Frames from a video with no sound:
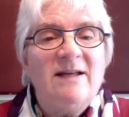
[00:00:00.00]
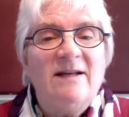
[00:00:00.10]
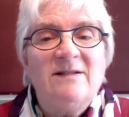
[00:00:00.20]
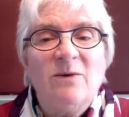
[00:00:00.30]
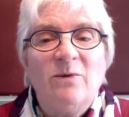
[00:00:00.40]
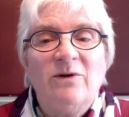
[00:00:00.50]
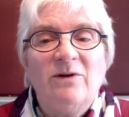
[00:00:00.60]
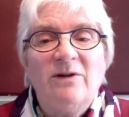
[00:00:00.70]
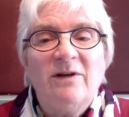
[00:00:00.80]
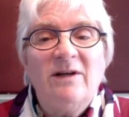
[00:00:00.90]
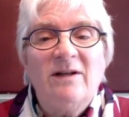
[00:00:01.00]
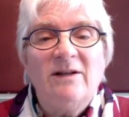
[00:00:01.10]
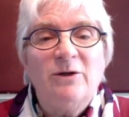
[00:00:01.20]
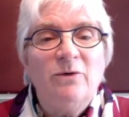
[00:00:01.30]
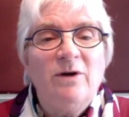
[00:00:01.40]
and so we're going to look at
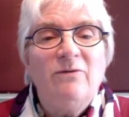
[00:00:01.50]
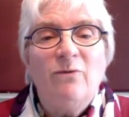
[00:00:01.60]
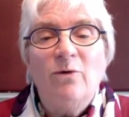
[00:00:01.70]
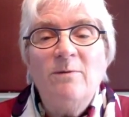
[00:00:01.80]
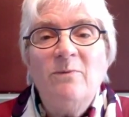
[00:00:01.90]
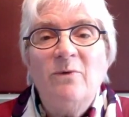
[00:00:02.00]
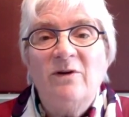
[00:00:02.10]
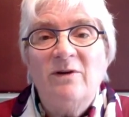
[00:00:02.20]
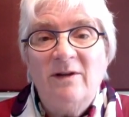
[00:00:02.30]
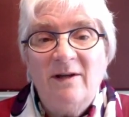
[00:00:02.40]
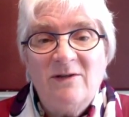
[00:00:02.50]
literary form, we're going to look at